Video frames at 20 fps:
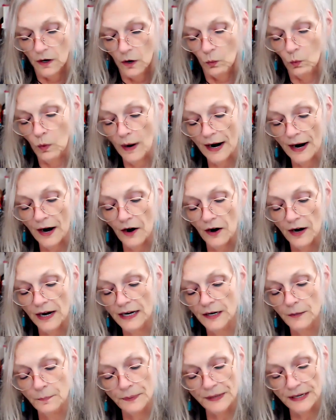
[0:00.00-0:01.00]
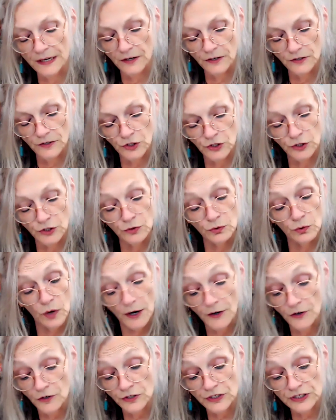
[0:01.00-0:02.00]
where it appeared to
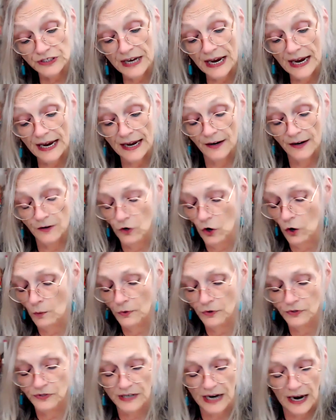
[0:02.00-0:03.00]
understand almost